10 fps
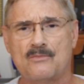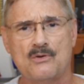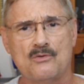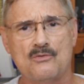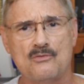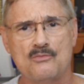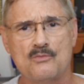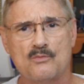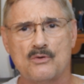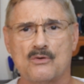
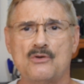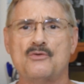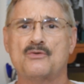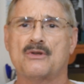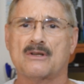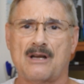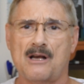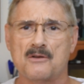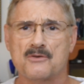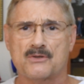use the
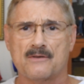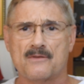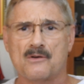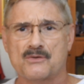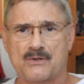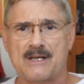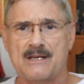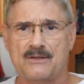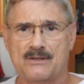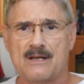colors of those
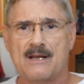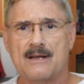things